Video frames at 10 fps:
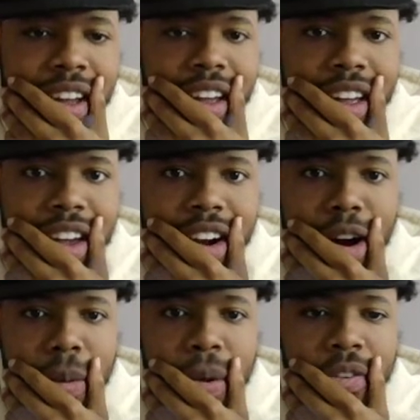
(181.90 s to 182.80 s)
Yo, the
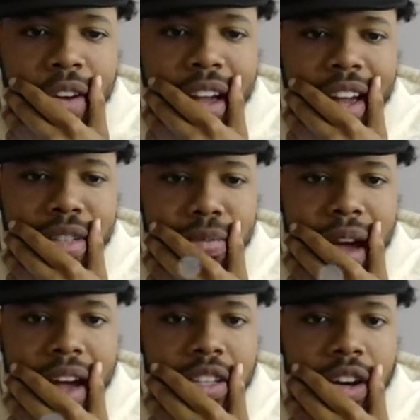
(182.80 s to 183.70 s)
old boy forget his
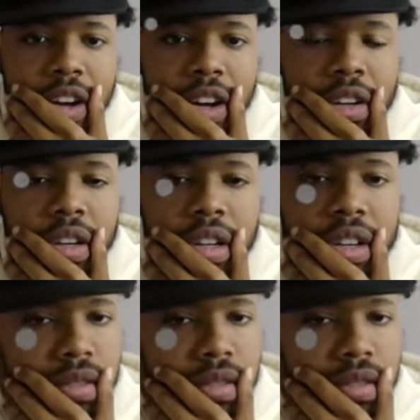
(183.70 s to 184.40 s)
mask. Hold on.